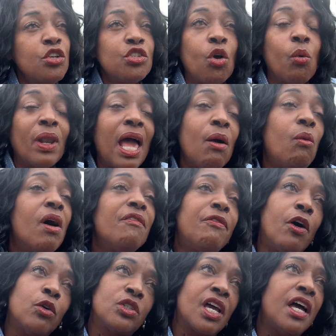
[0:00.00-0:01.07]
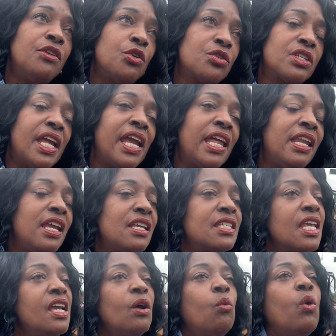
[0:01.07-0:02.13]
So what I want folks to understand is
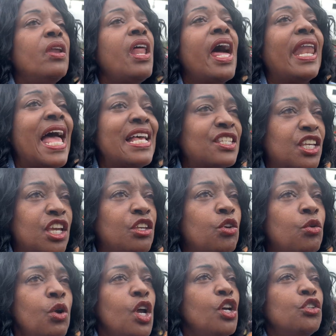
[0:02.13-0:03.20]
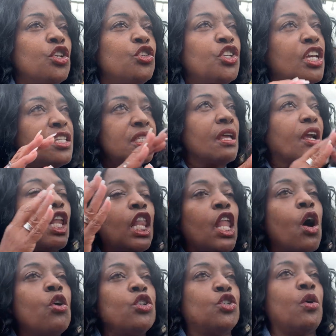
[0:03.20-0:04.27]
we're not asking you to just
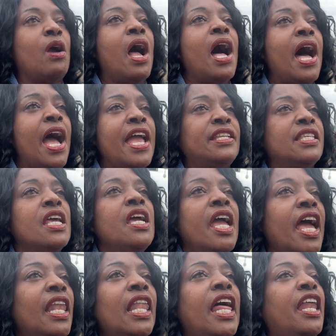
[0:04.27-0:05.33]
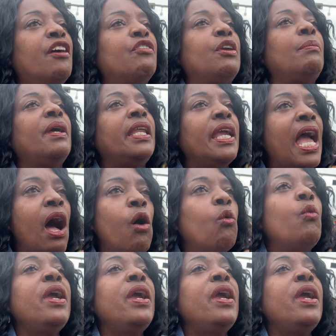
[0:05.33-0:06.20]
close your eyes and let everybody out.